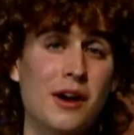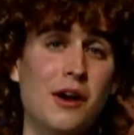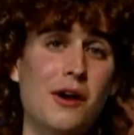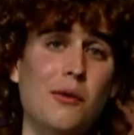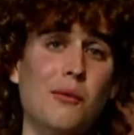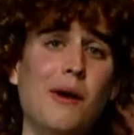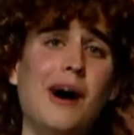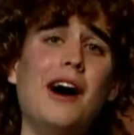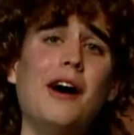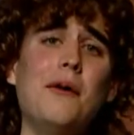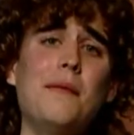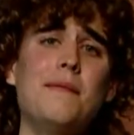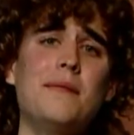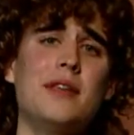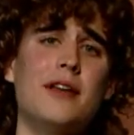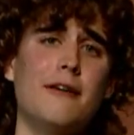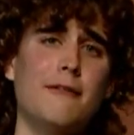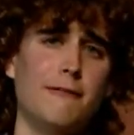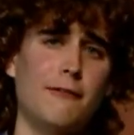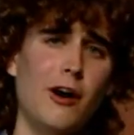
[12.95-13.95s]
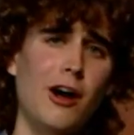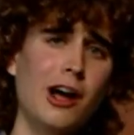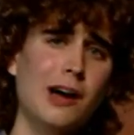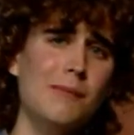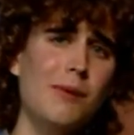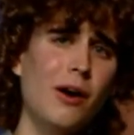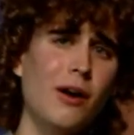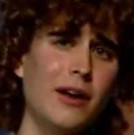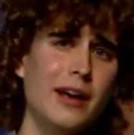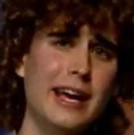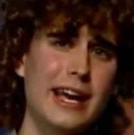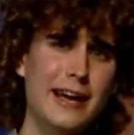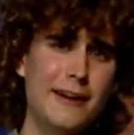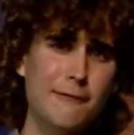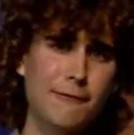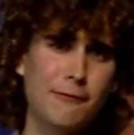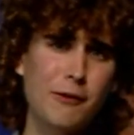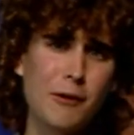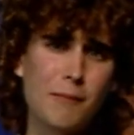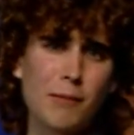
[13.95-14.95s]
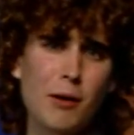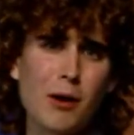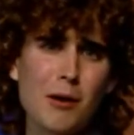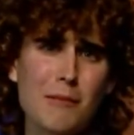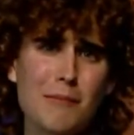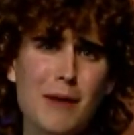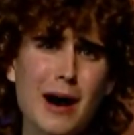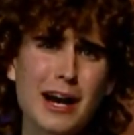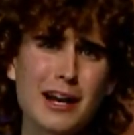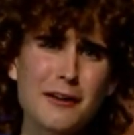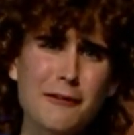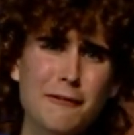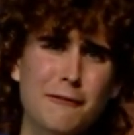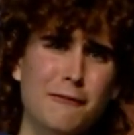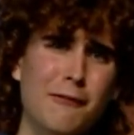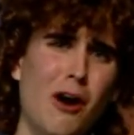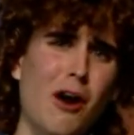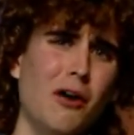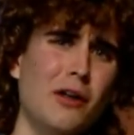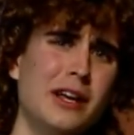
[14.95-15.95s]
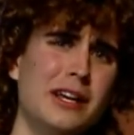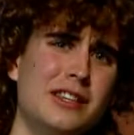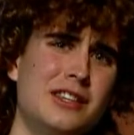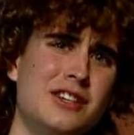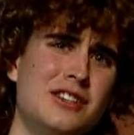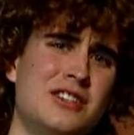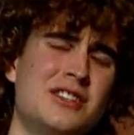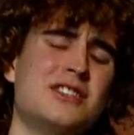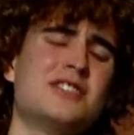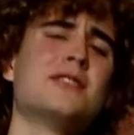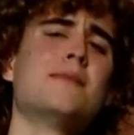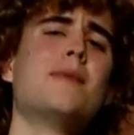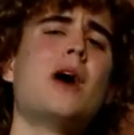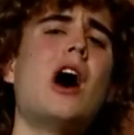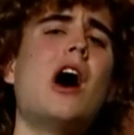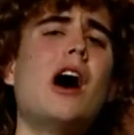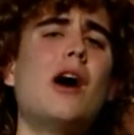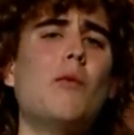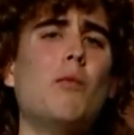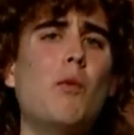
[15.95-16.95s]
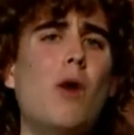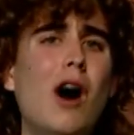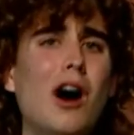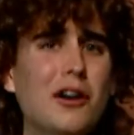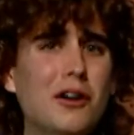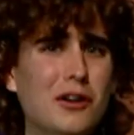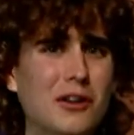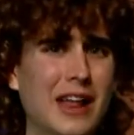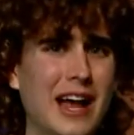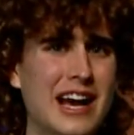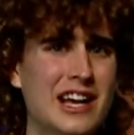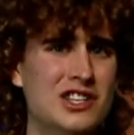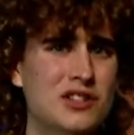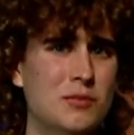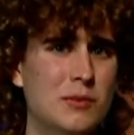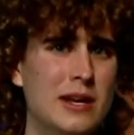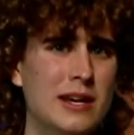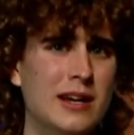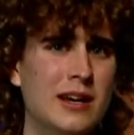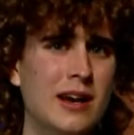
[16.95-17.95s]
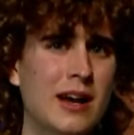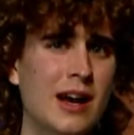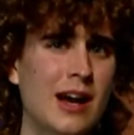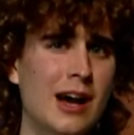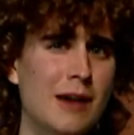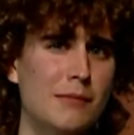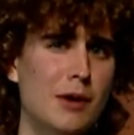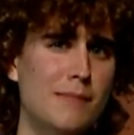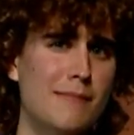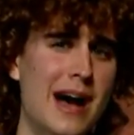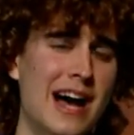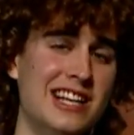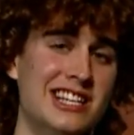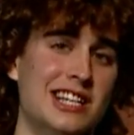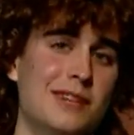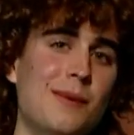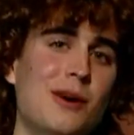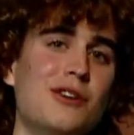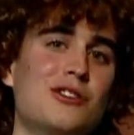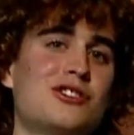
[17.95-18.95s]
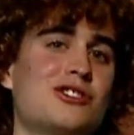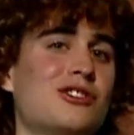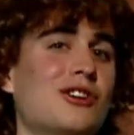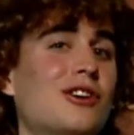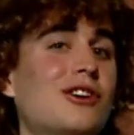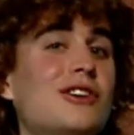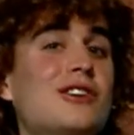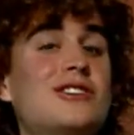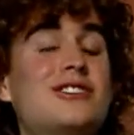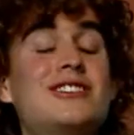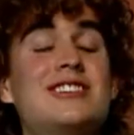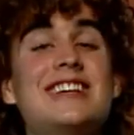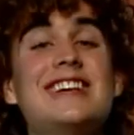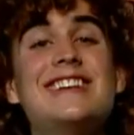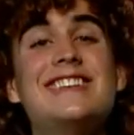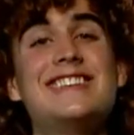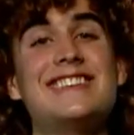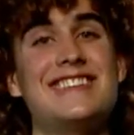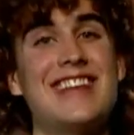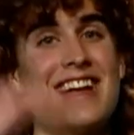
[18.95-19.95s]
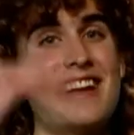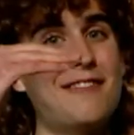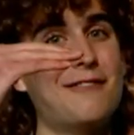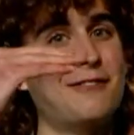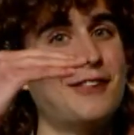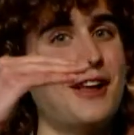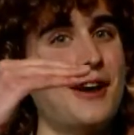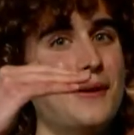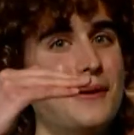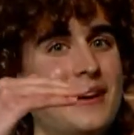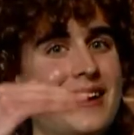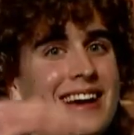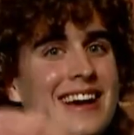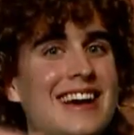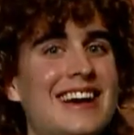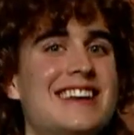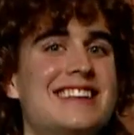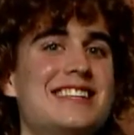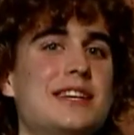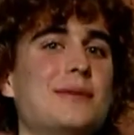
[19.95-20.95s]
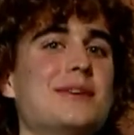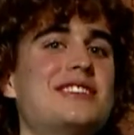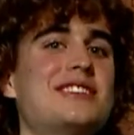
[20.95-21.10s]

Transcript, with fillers: Well, volleyball and football might have fallen into some hot water last week, but basketball sure did stay afloat. See what